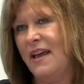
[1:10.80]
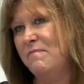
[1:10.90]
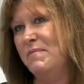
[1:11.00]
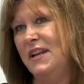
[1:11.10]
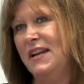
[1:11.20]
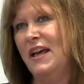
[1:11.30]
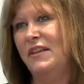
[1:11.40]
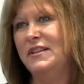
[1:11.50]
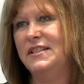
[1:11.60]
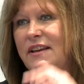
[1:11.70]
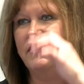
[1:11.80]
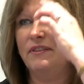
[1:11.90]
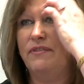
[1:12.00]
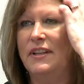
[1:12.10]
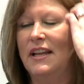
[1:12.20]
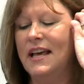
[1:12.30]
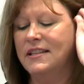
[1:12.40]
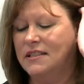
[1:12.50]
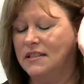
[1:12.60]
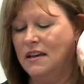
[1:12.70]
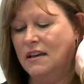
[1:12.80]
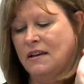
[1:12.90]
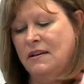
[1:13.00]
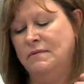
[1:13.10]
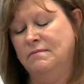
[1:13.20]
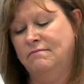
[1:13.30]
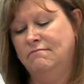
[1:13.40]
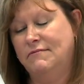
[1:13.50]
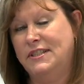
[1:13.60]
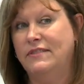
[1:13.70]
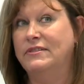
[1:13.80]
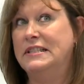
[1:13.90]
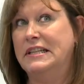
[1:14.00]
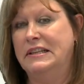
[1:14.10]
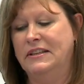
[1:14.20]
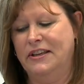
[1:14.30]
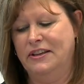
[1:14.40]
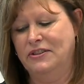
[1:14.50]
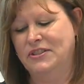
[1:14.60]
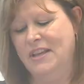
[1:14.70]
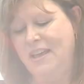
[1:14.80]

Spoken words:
I have been in health and safety for the last 17 years.